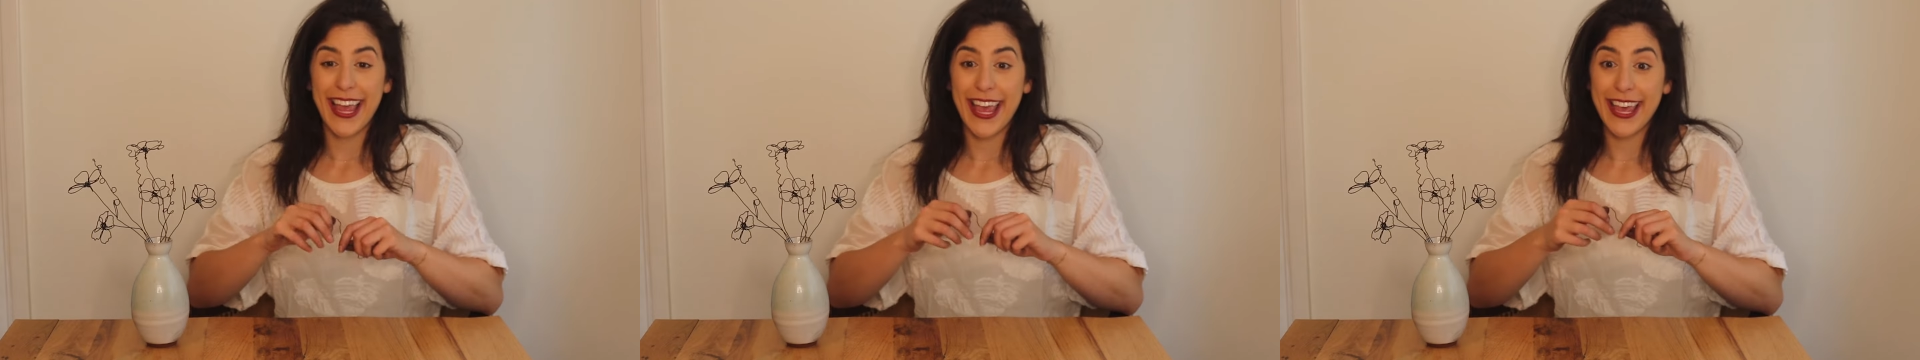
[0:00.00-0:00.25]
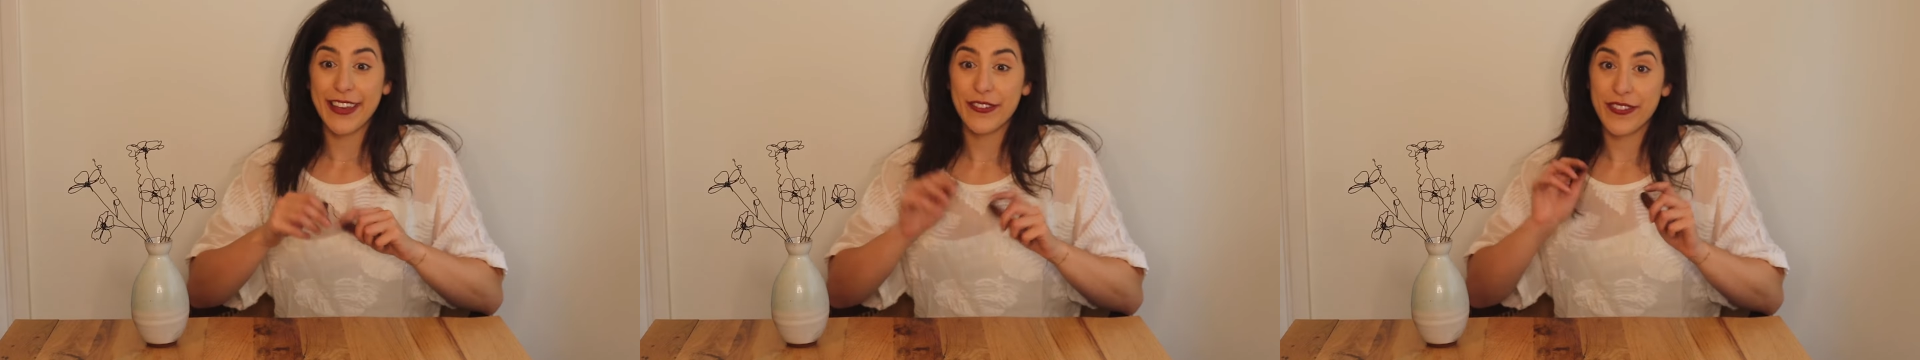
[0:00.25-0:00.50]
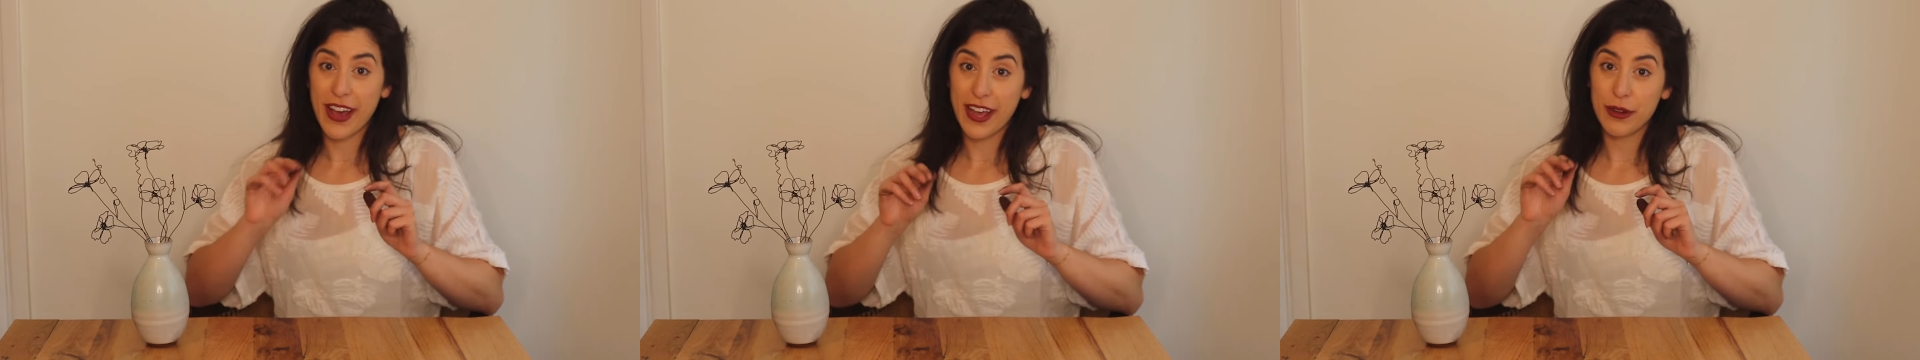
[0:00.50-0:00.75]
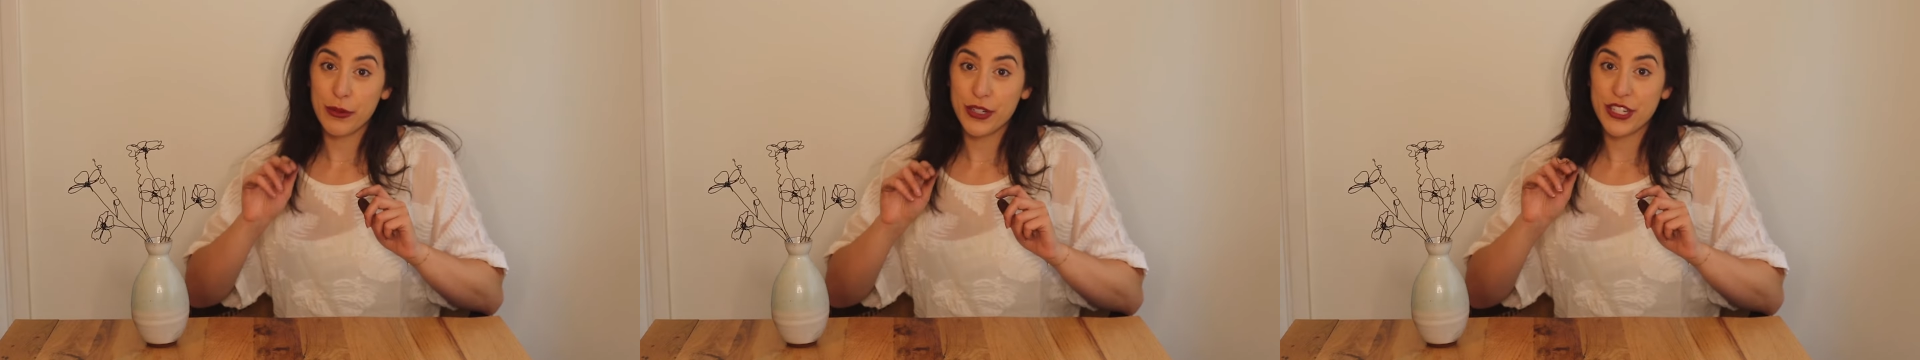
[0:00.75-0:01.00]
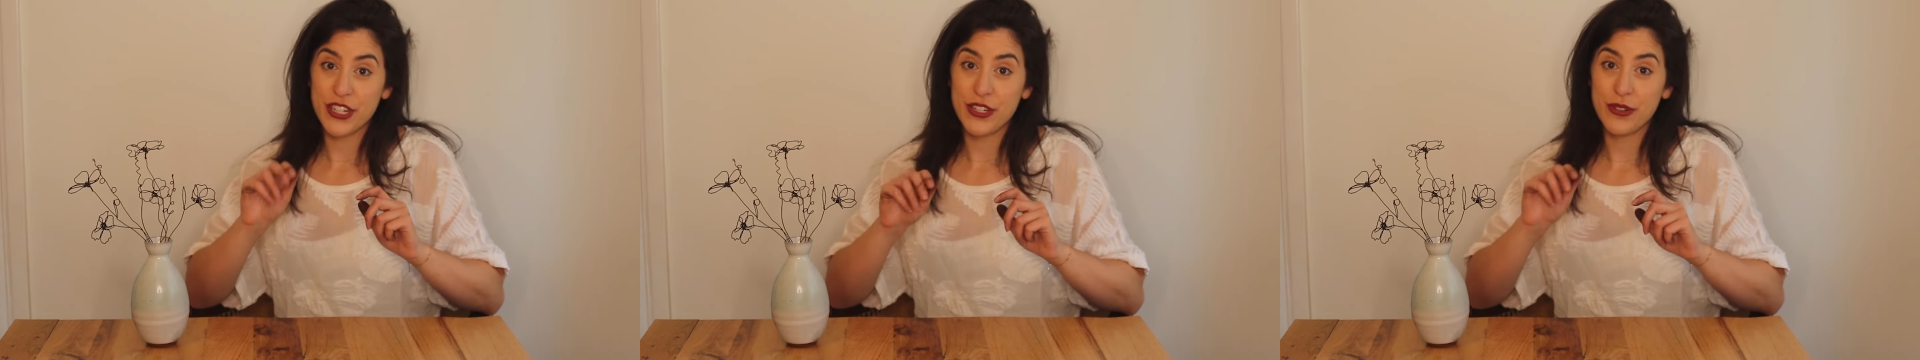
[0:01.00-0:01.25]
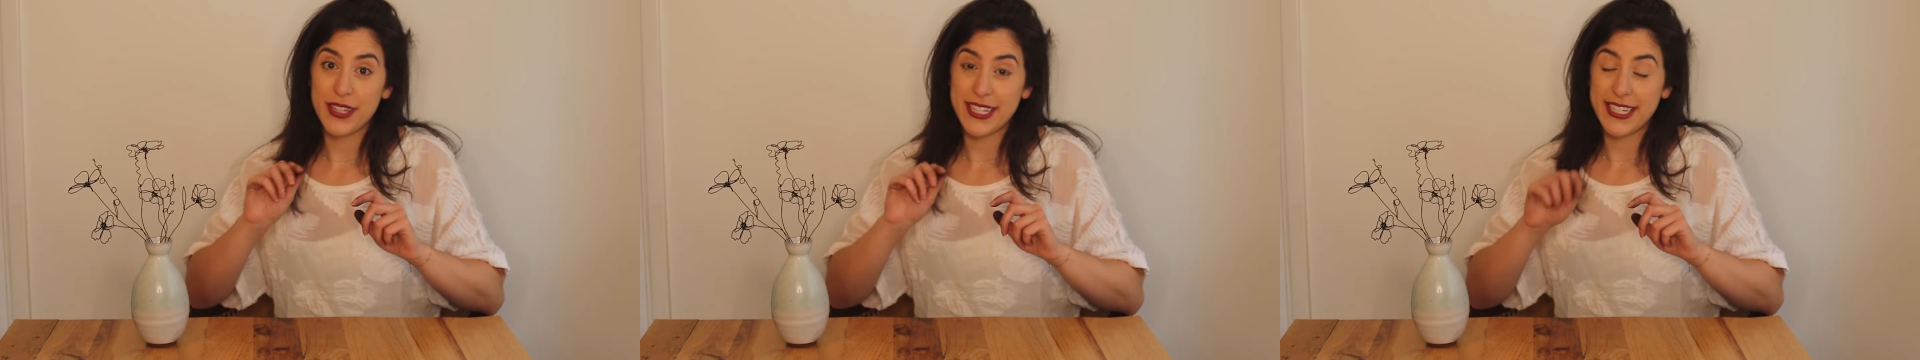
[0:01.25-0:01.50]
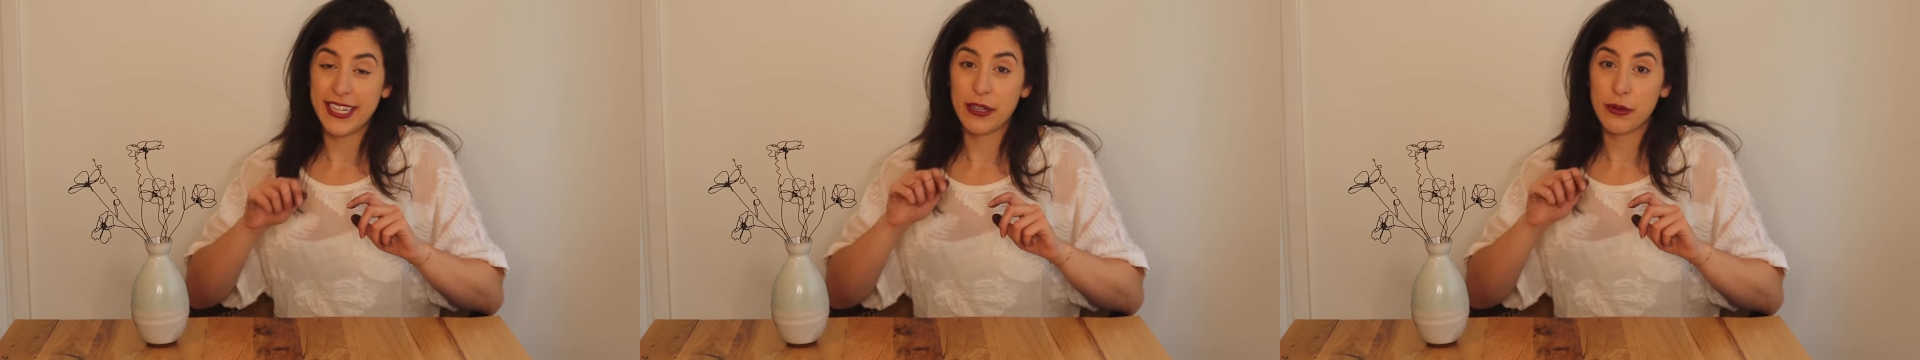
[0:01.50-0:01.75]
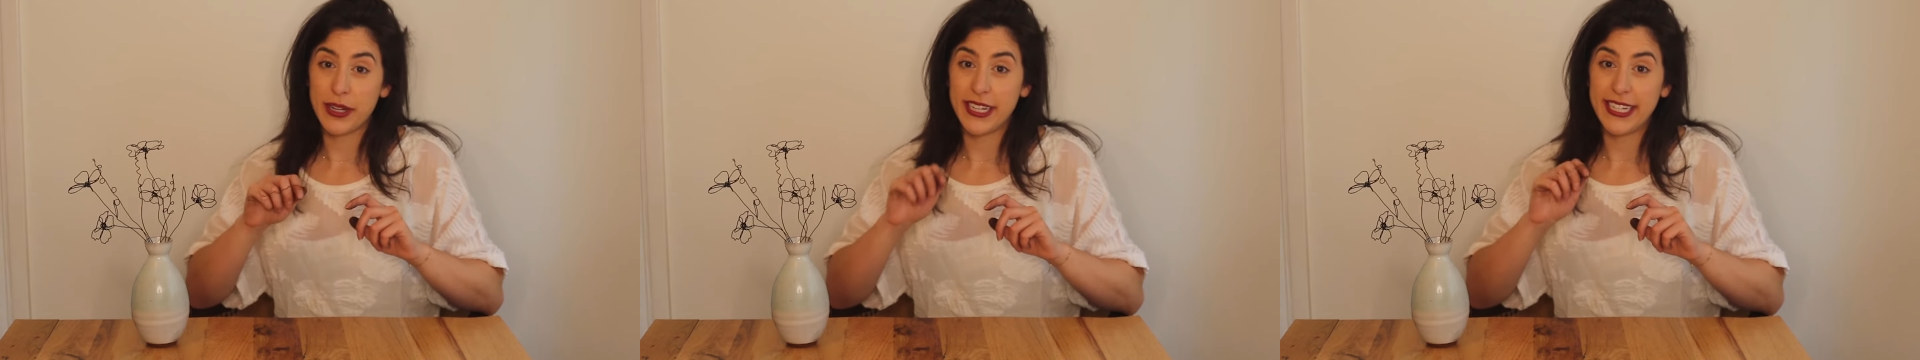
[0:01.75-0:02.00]
If I were to do this
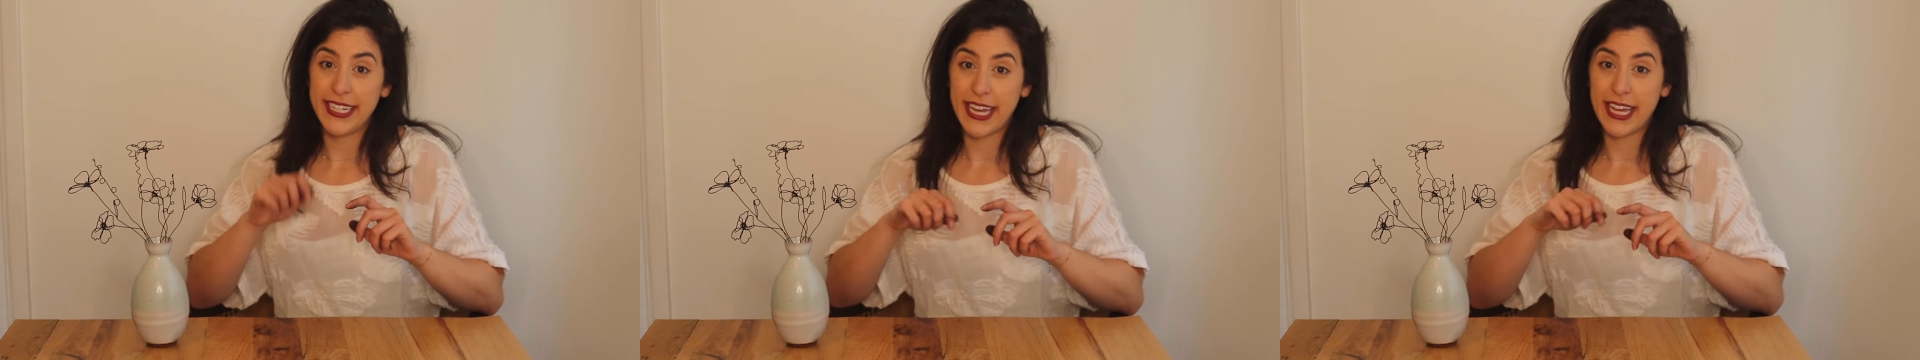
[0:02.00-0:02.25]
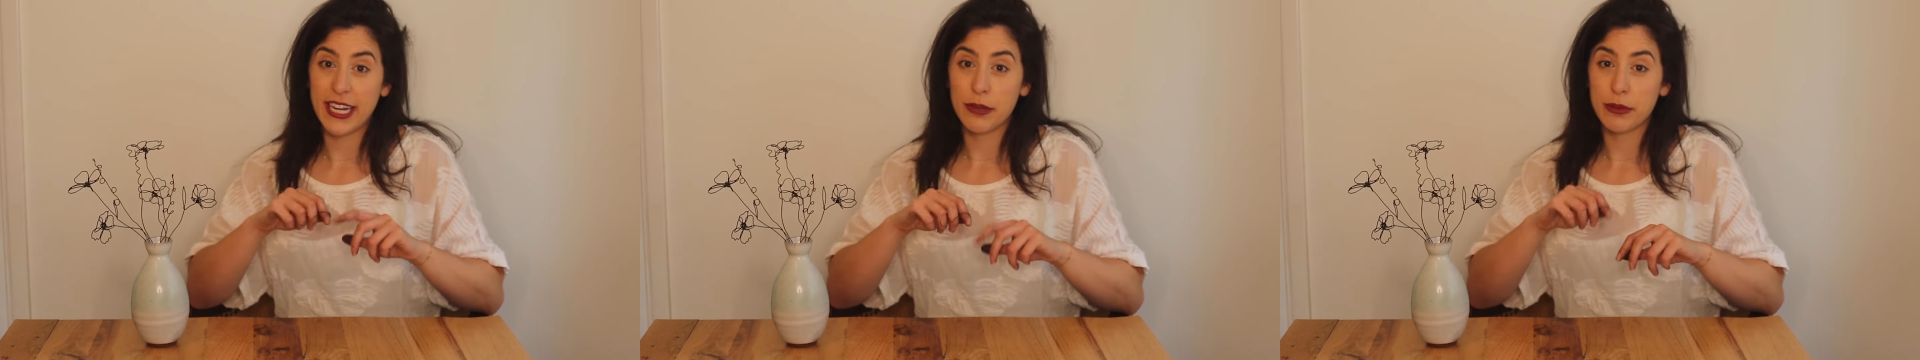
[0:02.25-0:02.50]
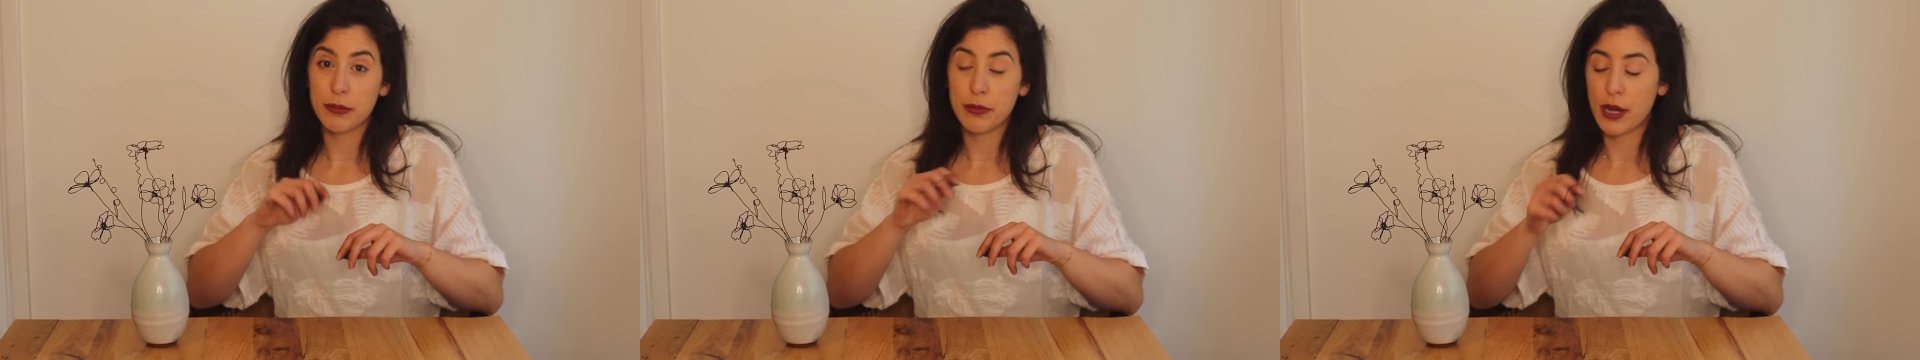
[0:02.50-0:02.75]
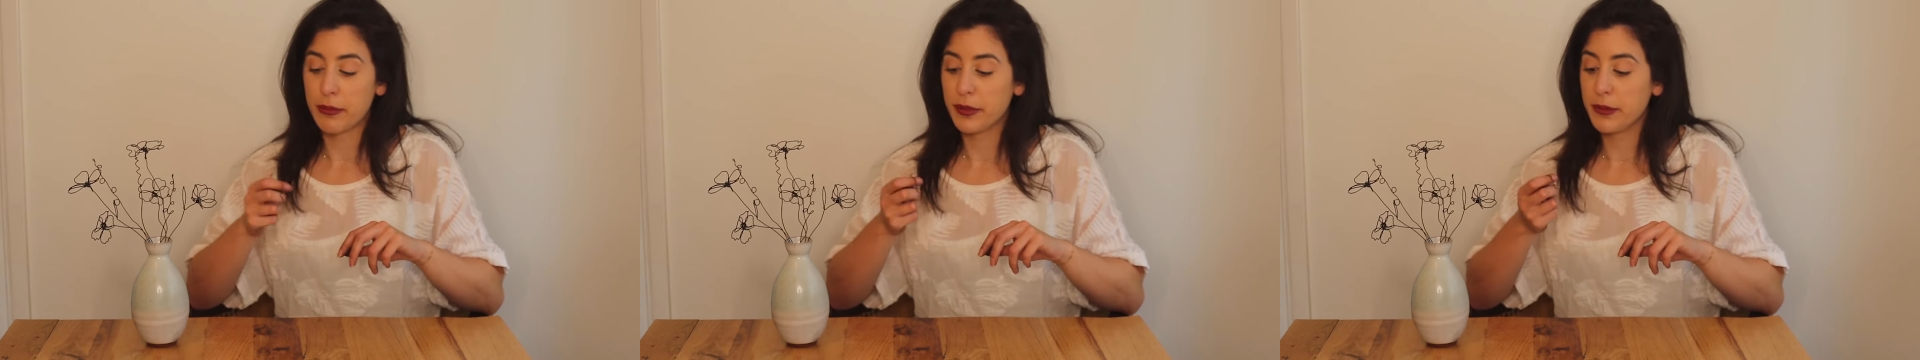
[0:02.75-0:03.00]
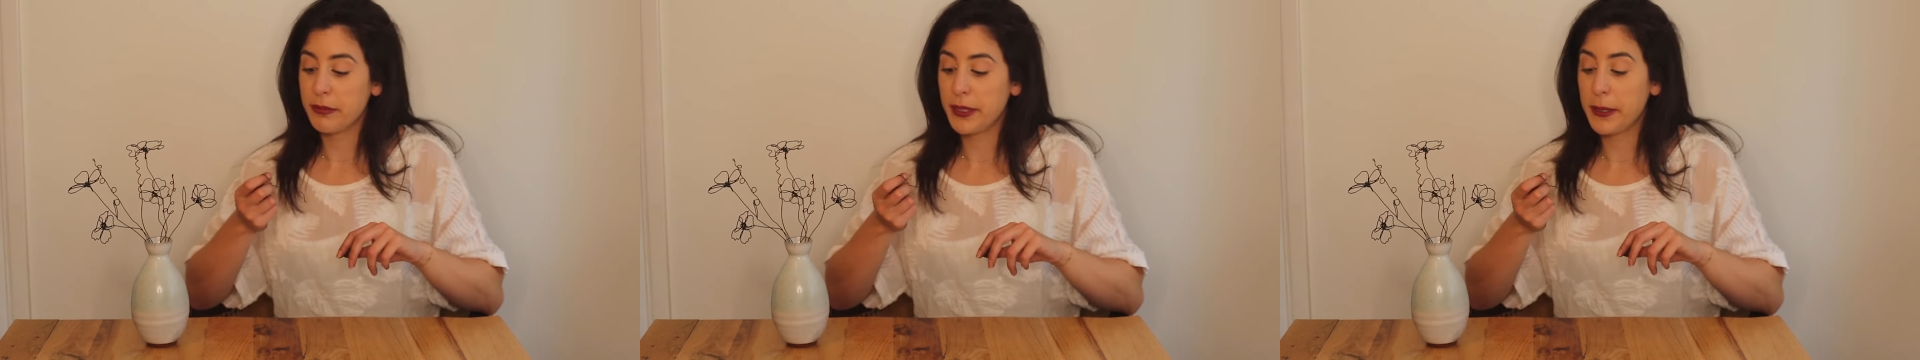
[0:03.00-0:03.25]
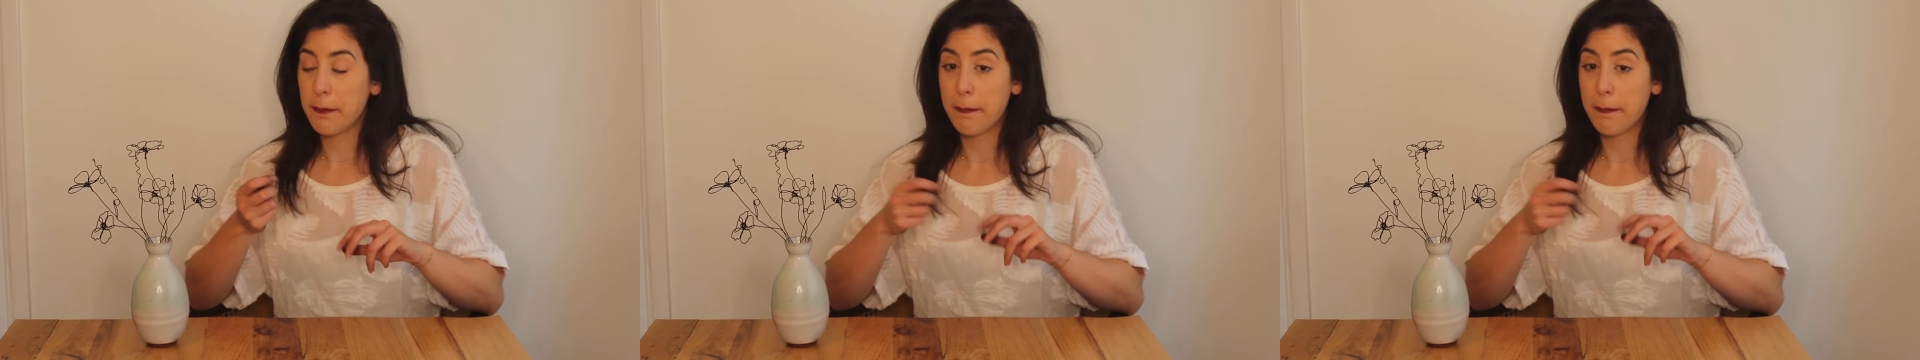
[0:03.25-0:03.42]
DIY again, I would probably